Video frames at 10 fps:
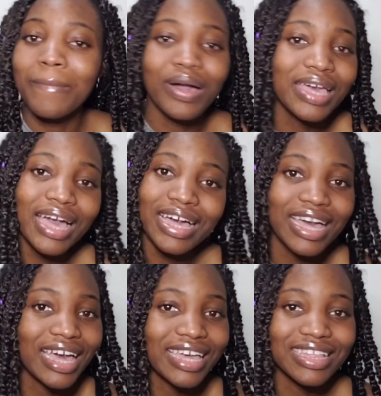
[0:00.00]
But yeah
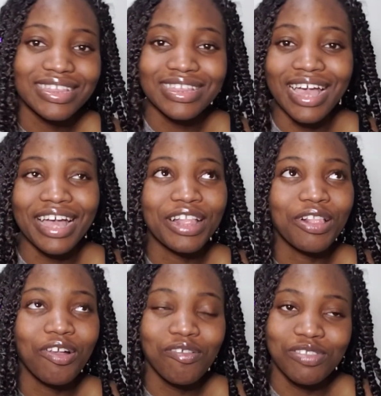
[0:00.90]
guys, I
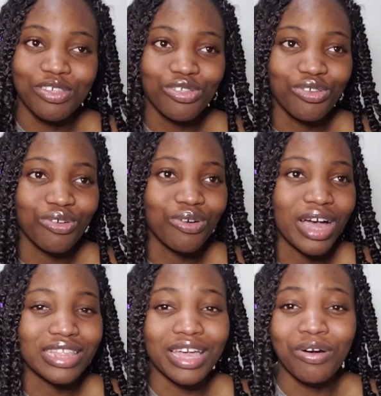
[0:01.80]
love this show
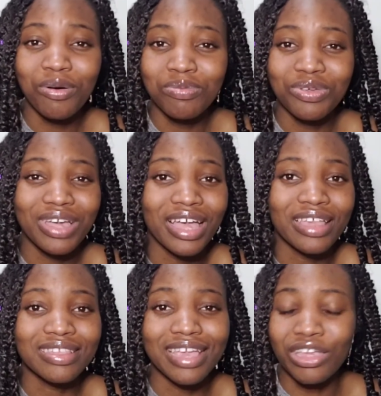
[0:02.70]
and I hope you
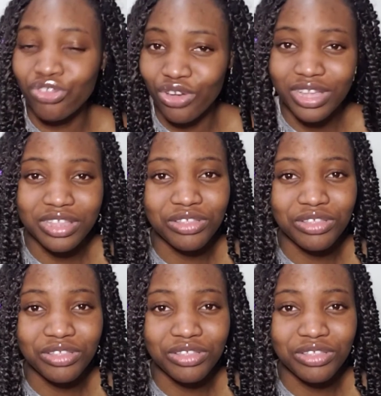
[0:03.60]
guys enjoyed